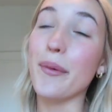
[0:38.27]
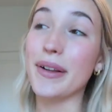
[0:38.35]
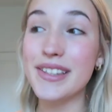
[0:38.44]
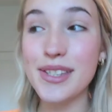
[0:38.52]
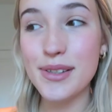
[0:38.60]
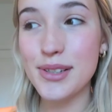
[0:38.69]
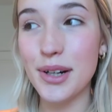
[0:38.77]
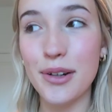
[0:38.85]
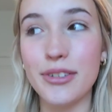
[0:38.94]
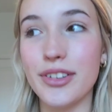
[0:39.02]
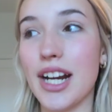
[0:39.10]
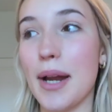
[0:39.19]
Once those are
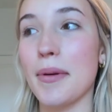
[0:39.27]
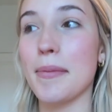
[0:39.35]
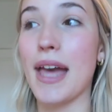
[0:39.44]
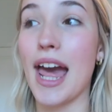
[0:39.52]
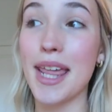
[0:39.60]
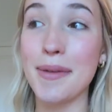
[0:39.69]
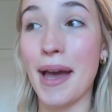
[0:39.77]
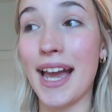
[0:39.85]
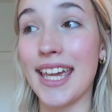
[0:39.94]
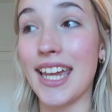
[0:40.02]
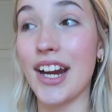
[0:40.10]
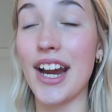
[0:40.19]
over, I'm going to be heading
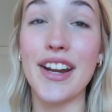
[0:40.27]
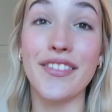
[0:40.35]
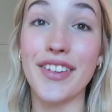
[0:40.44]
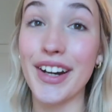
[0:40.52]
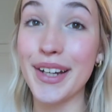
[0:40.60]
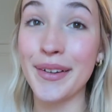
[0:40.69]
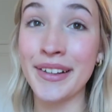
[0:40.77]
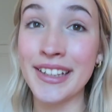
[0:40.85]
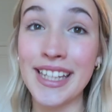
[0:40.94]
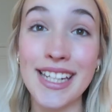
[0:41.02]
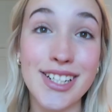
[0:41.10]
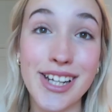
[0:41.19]
back here and very
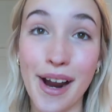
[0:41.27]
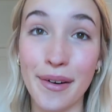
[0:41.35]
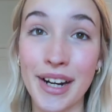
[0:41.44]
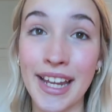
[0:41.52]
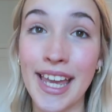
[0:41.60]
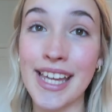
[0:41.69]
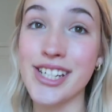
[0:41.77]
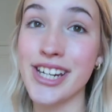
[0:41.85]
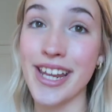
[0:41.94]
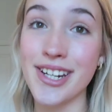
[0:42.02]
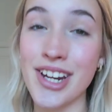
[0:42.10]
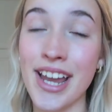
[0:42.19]
quickly showering and
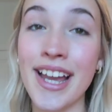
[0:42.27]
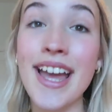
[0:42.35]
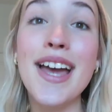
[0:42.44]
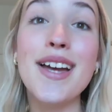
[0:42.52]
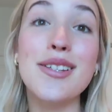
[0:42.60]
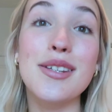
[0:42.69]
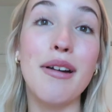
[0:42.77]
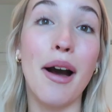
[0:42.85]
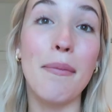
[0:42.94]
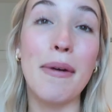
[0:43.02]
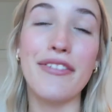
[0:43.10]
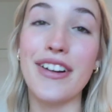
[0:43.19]
changing to
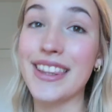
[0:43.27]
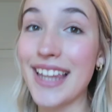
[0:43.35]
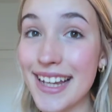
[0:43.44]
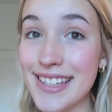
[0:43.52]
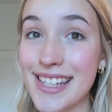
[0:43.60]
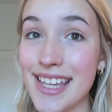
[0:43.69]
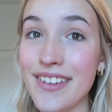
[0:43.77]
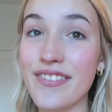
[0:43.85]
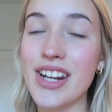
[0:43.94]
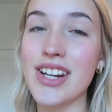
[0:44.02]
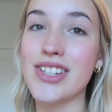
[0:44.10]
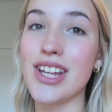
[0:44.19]
help my friend Lexi
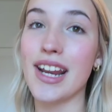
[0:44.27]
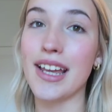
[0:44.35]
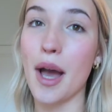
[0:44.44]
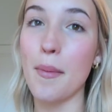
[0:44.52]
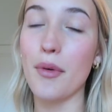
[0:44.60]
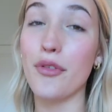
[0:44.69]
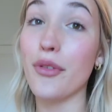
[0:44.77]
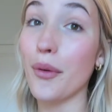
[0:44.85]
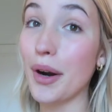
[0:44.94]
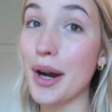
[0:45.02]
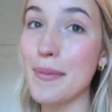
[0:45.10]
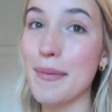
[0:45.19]
finish setting up
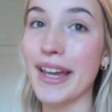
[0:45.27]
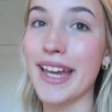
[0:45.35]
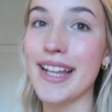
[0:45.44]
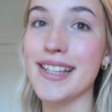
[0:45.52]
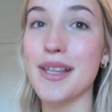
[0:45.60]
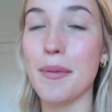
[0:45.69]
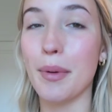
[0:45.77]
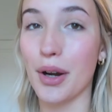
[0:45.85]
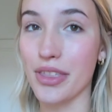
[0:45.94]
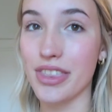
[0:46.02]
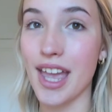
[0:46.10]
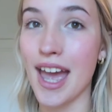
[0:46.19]
for Megan's
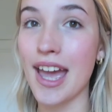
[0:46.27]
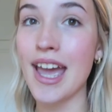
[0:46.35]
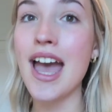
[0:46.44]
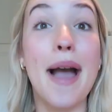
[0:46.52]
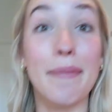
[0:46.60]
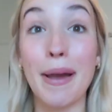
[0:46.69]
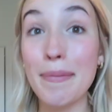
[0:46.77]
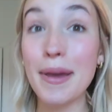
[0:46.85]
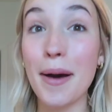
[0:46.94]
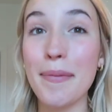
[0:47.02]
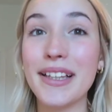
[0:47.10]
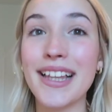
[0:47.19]
birthday. I might be
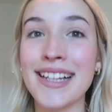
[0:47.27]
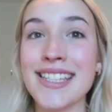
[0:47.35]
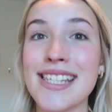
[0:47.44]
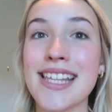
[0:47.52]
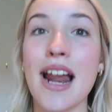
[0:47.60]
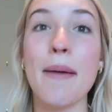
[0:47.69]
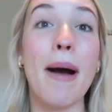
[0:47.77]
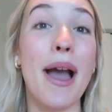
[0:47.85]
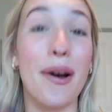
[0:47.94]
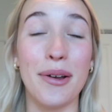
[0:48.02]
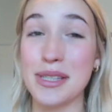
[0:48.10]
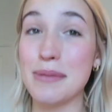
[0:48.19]
helping Lexi set up.
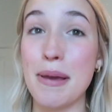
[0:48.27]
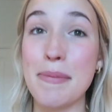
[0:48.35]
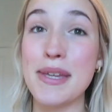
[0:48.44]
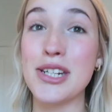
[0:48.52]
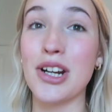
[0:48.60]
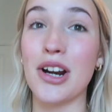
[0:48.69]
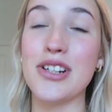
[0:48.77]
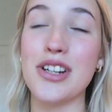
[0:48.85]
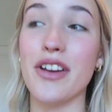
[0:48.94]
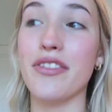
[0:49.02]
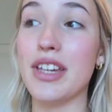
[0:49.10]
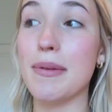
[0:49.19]
I also might be in charge
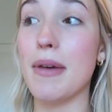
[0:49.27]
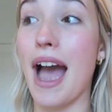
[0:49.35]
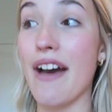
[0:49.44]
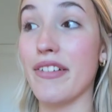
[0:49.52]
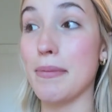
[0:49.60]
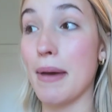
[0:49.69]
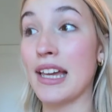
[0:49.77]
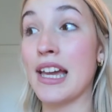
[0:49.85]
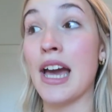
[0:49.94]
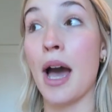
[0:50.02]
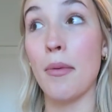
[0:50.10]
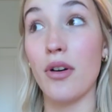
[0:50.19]
of having
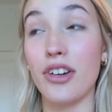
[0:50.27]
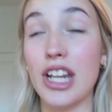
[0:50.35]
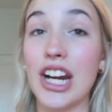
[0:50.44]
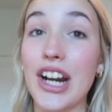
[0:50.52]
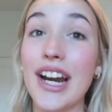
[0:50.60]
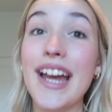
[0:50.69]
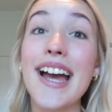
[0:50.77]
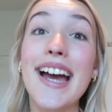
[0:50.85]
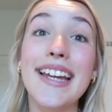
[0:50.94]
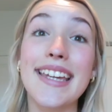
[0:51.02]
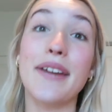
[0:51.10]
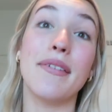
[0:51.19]
Megan come over here,
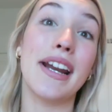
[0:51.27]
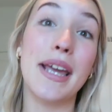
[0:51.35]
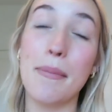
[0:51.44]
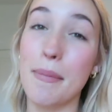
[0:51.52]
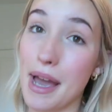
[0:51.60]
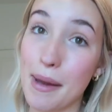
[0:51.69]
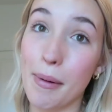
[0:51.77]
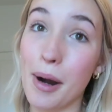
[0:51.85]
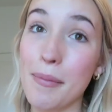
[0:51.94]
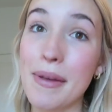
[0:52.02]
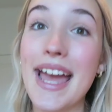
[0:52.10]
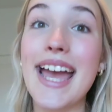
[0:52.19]
get ready at my
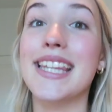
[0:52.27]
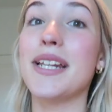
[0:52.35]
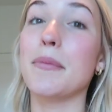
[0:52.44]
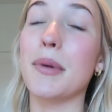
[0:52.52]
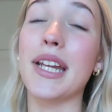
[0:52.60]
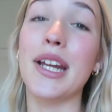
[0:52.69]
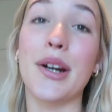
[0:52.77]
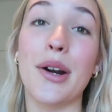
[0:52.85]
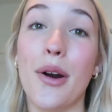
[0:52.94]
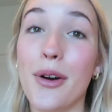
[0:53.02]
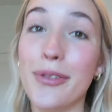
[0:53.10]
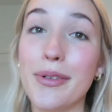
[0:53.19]
apartment, and then bringing
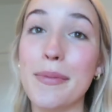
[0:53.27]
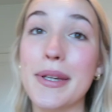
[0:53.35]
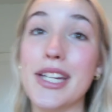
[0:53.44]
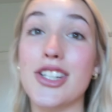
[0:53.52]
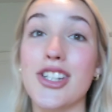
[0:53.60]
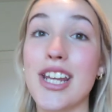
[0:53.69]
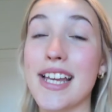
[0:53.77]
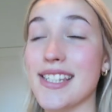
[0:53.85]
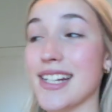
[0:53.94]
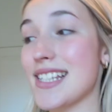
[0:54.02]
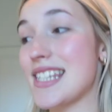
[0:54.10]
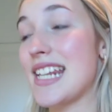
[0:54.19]
her over because she has
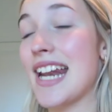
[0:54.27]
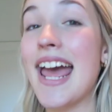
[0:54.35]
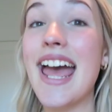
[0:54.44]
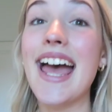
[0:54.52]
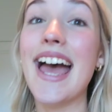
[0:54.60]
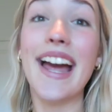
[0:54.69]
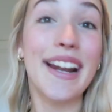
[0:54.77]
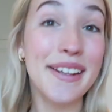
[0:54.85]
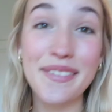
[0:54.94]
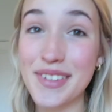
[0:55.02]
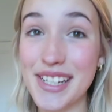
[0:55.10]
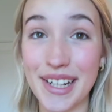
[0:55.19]
not seen
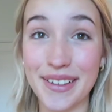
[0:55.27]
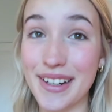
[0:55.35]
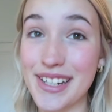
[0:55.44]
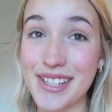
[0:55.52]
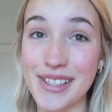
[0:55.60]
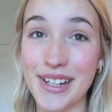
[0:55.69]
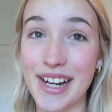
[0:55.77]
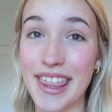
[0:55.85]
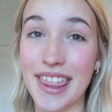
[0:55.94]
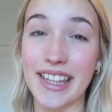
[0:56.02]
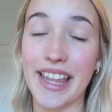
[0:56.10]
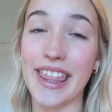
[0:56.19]
any of the decorations or
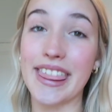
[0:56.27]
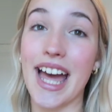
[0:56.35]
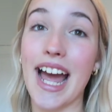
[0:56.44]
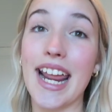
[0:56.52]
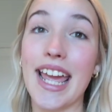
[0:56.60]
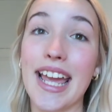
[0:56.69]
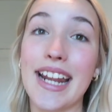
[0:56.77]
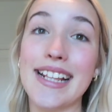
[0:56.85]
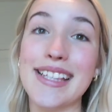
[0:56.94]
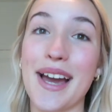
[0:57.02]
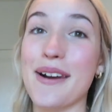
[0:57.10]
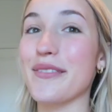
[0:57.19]
anything like that, and
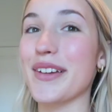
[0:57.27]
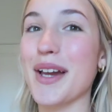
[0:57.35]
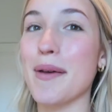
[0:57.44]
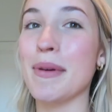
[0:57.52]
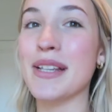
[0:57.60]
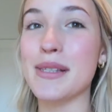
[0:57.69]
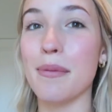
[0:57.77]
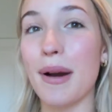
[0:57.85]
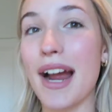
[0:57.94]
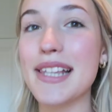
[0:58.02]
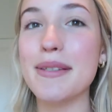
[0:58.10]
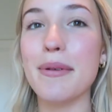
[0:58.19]
it's kind of like a big
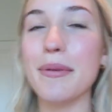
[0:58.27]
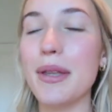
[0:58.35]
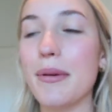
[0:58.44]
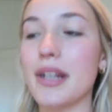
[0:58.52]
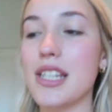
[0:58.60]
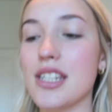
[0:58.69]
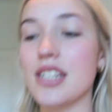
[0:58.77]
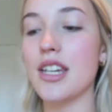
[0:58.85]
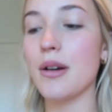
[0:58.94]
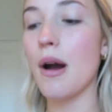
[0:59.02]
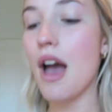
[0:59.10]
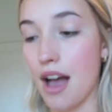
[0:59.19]
surprise that we really wanted to
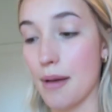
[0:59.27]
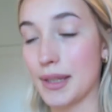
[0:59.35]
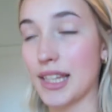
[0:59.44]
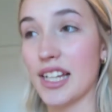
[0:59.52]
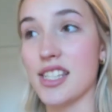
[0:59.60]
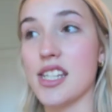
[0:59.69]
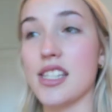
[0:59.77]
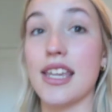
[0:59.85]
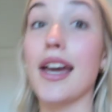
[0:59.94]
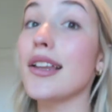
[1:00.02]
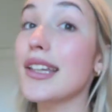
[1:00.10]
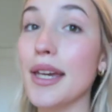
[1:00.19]
do, um, and Lexi is
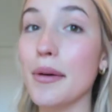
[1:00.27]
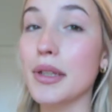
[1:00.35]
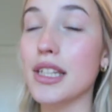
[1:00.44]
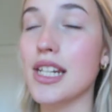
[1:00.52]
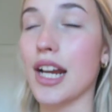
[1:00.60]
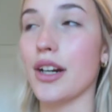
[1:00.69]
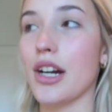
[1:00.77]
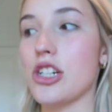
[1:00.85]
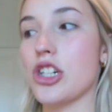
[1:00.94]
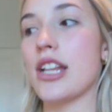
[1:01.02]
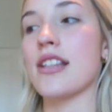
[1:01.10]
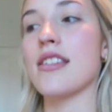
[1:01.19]
killing it with the
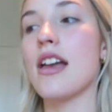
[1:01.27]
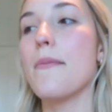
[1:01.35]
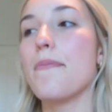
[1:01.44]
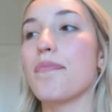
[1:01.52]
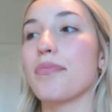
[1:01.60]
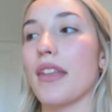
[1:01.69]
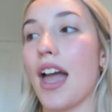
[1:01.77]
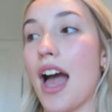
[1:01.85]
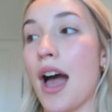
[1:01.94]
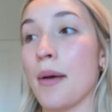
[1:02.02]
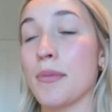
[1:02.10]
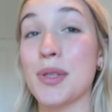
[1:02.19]
decorations.
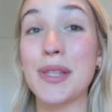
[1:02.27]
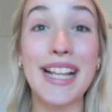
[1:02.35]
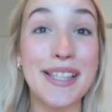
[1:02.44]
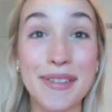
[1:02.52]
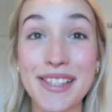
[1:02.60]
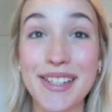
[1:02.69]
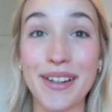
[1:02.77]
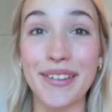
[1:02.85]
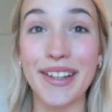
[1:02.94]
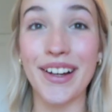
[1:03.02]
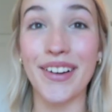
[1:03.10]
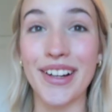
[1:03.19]
Um, so that's what's
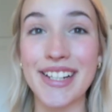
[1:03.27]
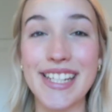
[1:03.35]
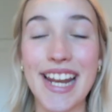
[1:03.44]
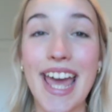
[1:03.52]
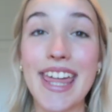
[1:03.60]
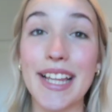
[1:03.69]
going on today.